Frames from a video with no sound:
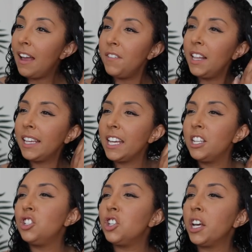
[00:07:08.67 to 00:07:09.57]
I feel like
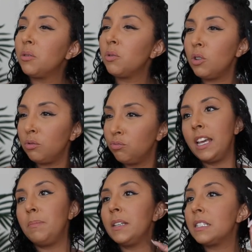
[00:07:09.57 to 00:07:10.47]
in general,
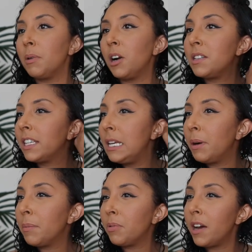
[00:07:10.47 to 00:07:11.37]
it'd be smart to keep
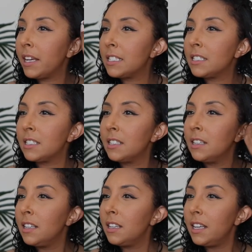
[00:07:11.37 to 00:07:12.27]
our products
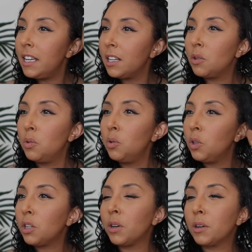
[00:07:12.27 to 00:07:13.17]
in a
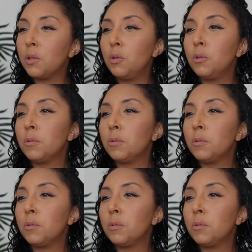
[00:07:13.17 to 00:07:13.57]
cooler or a cool